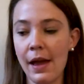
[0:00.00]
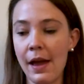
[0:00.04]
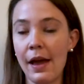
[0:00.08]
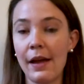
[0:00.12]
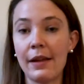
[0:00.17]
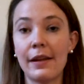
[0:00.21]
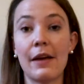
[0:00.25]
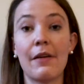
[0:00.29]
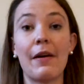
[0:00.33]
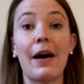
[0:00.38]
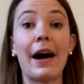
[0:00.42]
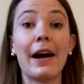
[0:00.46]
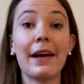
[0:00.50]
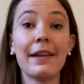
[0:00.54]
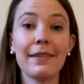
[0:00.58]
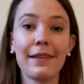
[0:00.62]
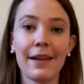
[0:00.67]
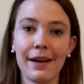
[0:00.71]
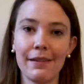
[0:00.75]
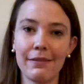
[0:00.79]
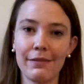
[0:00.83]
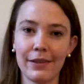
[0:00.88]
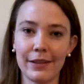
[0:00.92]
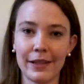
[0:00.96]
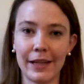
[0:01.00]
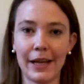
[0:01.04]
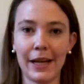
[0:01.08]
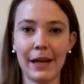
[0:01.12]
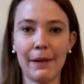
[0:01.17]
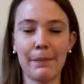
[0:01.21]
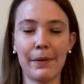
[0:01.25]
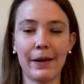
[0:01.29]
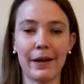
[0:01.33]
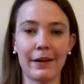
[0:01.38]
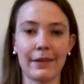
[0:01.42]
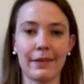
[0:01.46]
Now I love looking at
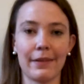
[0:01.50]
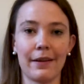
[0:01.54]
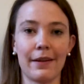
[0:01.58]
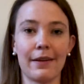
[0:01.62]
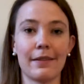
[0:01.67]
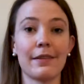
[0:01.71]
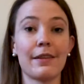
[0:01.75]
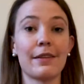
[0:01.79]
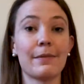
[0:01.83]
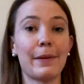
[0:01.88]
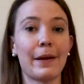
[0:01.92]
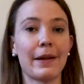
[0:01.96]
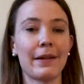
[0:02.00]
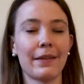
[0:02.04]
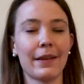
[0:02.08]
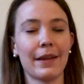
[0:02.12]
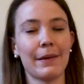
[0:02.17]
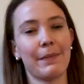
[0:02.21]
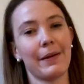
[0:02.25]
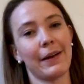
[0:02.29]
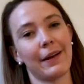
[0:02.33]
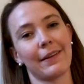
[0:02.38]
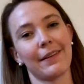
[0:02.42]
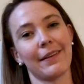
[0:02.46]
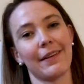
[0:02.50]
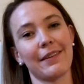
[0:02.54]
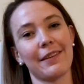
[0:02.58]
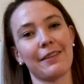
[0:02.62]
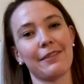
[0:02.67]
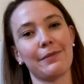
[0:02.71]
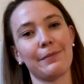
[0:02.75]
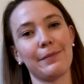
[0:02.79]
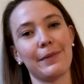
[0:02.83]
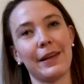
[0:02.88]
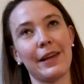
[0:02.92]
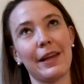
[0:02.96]
pictures, especially pictures of
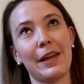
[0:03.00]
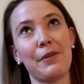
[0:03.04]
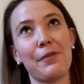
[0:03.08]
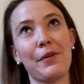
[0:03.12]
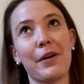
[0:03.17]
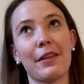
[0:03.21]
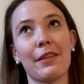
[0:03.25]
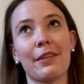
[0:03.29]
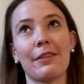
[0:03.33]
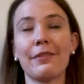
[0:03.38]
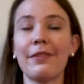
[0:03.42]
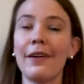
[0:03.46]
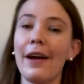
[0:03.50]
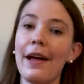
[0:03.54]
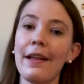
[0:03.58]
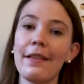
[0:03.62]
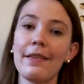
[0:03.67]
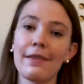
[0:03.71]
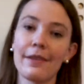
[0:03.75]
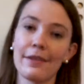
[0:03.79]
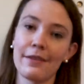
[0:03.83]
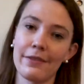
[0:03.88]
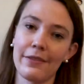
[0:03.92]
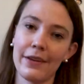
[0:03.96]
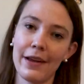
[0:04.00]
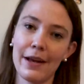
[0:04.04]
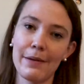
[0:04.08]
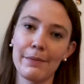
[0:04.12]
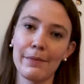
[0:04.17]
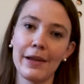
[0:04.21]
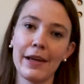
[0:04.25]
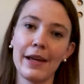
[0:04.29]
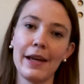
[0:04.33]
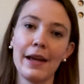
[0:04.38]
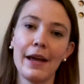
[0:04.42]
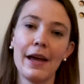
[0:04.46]
me with friends and
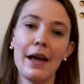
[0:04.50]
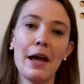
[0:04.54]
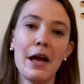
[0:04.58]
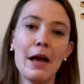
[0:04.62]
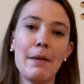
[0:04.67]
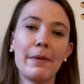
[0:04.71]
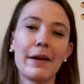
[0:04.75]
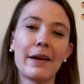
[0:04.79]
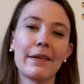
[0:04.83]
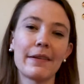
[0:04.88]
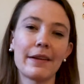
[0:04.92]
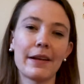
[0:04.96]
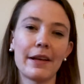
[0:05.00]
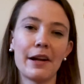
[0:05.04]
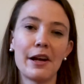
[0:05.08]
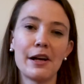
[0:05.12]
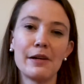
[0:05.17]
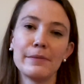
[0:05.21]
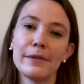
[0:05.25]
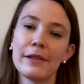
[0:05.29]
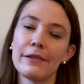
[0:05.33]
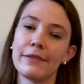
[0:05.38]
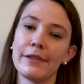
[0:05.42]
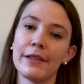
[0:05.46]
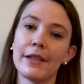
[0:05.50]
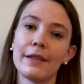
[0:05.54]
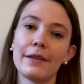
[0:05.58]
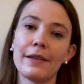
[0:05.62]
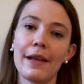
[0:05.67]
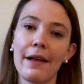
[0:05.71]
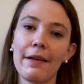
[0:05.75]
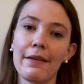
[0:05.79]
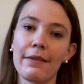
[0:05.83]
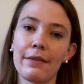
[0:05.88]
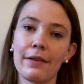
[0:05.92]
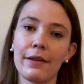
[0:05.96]
family, because it can help me feel
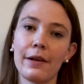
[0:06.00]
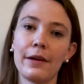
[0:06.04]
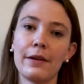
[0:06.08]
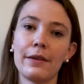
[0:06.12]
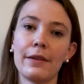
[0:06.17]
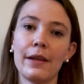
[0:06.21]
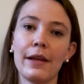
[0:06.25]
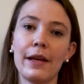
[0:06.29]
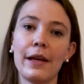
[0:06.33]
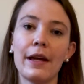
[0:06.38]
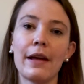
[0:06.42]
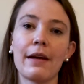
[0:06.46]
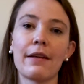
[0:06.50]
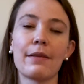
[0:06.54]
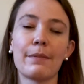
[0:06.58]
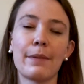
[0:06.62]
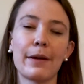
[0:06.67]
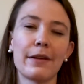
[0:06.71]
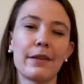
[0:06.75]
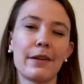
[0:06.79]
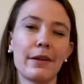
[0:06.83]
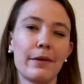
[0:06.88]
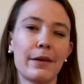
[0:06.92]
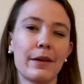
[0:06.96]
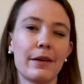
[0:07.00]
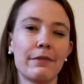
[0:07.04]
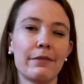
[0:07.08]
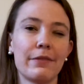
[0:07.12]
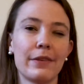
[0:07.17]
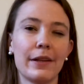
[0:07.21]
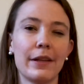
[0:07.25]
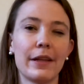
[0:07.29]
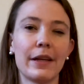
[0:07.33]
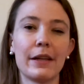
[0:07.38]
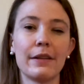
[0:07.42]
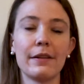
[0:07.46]
less lonely, especially when I'm
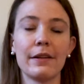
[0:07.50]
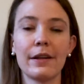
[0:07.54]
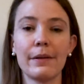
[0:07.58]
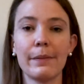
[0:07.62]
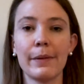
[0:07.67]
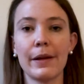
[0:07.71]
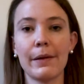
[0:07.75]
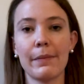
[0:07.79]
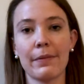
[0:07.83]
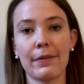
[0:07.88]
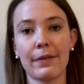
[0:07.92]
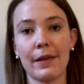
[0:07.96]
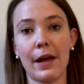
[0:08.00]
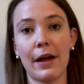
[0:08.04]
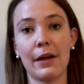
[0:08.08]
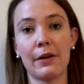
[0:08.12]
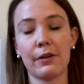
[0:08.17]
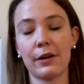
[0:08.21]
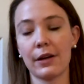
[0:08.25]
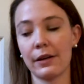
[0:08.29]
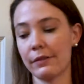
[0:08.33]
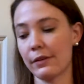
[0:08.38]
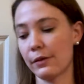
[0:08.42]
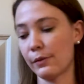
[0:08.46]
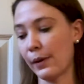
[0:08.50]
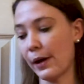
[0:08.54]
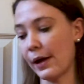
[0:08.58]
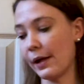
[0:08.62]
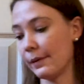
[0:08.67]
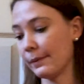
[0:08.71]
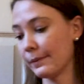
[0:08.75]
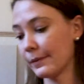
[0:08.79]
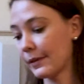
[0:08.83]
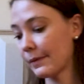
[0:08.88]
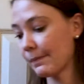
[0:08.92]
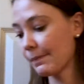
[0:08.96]
feeling a little bit upset or
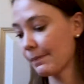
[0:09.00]
overwhelmed.